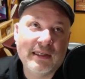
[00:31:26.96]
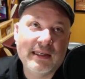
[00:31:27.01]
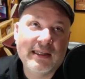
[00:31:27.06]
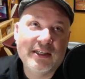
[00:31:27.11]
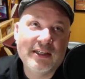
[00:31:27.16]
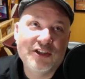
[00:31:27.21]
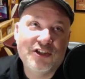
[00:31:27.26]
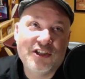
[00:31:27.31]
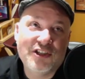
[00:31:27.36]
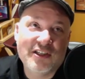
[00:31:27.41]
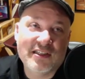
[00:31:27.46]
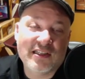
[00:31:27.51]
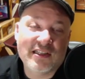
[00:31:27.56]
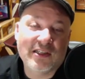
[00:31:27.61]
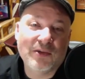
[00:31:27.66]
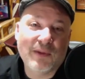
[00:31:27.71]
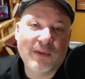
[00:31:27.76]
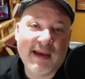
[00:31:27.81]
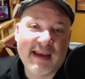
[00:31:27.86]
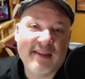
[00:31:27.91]
chisel
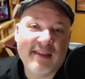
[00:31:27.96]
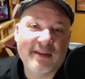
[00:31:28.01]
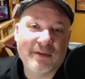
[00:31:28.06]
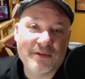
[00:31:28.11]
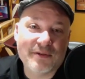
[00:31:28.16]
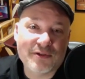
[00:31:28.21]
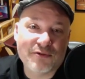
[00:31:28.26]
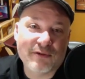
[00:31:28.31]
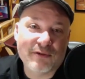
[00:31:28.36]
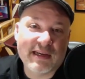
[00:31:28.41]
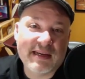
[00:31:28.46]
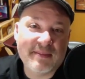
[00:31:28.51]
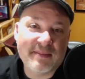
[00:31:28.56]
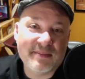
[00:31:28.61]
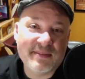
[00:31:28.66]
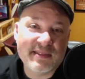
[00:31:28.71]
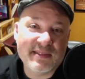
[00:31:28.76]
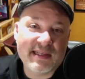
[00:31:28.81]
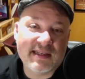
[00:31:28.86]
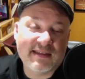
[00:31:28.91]
away at those
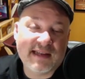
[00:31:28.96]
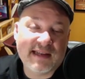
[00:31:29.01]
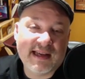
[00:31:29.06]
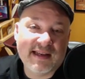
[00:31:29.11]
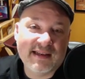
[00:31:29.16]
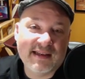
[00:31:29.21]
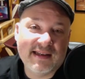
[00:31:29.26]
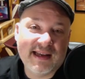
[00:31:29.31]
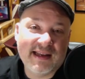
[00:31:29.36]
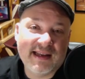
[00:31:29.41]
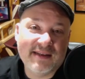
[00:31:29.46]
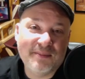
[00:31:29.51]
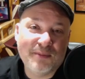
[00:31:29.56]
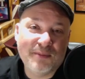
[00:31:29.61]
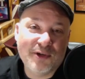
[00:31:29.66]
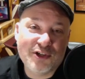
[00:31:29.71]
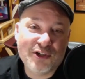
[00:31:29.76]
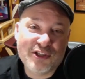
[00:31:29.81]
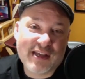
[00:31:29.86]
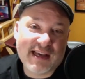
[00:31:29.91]
dreams and
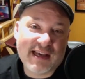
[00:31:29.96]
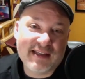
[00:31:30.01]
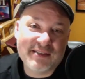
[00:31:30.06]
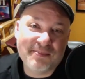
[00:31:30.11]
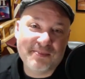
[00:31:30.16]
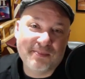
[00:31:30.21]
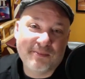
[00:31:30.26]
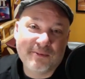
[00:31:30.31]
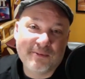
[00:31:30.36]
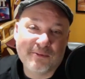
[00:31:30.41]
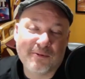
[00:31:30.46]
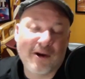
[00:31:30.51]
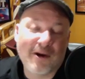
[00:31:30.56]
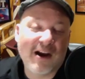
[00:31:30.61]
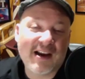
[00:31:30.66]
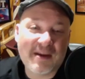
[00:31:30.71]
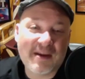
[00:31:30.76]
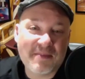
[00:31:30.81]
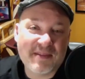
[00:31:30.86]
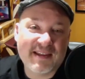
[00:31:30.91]
push that
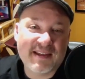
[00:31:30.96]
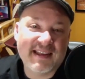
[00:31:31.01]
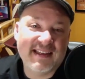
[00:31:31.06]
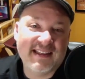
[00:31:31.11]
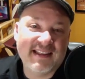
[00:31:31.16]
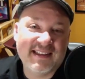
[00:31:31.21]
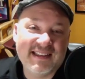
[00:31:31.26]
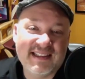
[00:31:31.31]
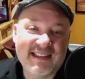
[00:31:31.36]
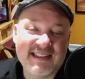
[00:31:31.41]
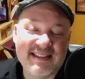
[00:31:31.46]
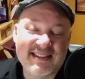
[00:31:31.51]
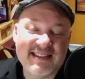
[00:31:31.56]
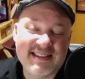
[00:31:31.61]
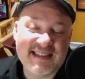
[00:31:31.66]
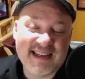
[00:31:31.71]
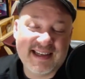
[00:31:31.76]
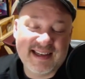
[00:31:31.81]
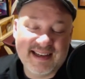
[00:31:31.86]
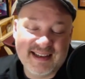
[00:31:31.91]
rock up the hill is
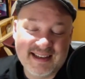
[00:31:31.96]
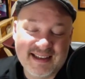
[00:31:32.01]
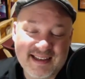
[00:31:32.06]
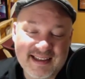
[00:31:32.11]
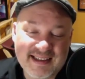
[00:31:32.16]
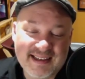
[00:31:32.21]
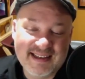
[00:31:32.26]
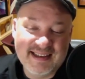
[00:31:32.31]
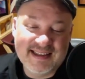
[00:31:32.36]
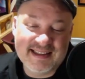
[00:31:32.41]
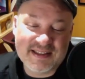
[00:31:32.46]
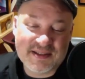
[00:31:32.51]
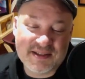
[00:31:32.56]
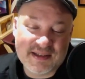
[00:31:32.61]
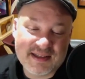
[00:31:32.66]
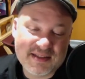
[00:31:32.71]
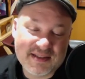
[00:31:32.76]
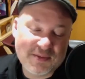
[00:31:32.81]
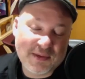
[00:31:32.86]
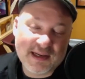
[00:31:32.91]

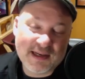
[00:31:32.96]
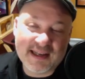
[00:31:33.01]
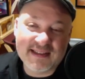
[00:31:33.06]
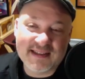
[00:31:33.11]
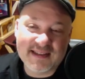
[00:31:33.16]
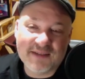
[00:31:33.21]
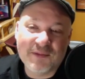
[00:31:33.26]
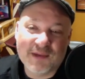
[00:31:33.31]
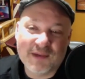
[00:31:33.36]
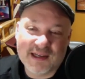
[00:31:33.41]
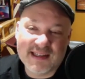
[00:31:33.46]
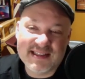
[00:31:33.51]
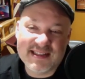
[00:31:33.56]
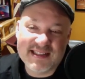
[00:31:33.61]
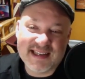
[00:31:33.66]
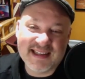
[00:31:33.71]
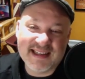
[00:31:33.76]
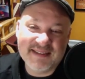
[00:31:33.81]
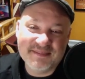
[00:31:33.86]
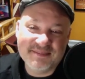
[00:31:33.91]
what I'd
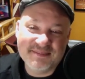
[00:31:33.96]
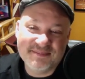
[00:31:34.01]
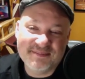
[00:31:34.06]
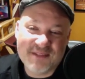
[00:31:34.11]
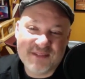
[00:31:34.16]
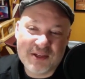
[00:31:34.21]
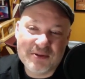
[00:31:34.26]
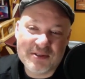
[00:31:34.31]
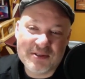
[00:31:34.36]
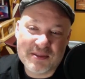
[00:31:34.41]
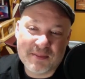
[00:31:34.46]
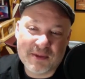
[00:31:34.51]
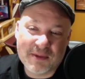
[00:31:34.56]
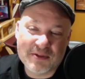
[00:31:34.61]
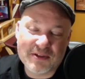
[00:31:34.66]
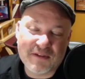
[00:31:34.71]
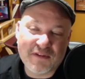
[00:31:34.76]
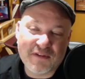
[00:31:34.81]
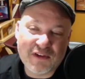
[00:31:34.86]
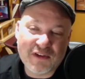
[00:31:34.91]
say. Use the
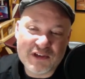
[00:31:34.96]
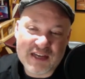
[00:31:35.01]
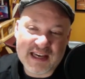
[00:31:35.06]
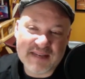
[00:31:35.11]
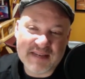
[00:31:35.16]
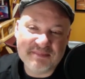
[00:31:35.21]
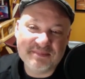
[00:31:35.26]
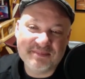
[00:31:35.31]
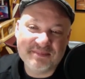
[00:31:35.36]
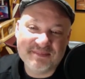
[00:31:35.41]
most of your time.